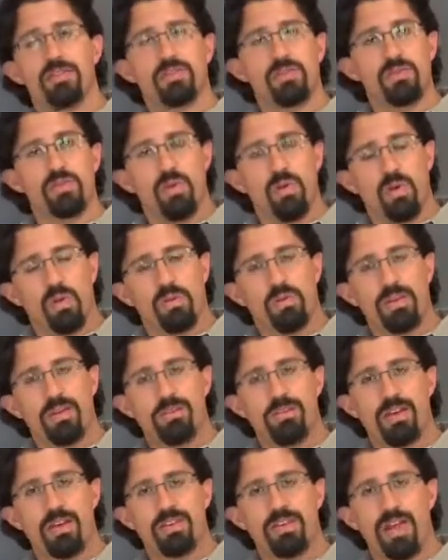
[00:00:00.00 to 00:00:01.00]
You
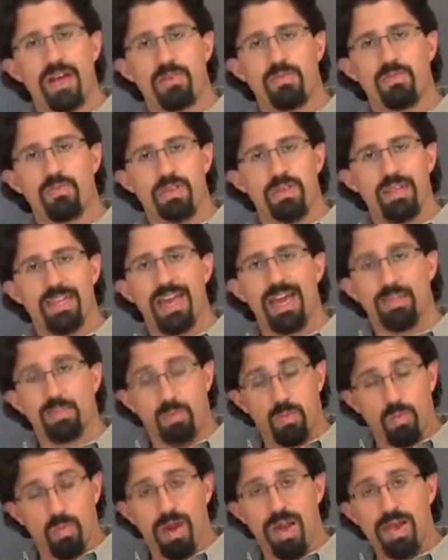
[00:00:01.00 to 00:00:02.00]
always end up with
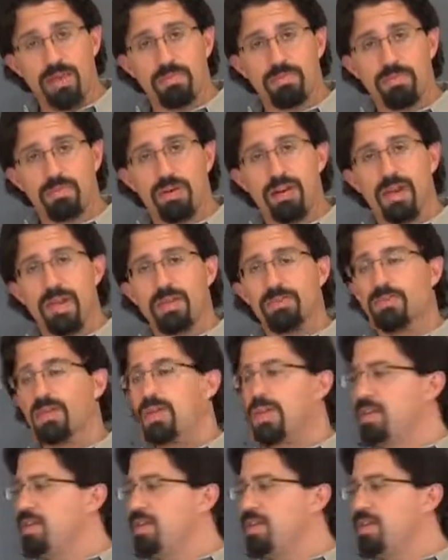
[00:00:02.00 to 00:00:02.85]
that y prime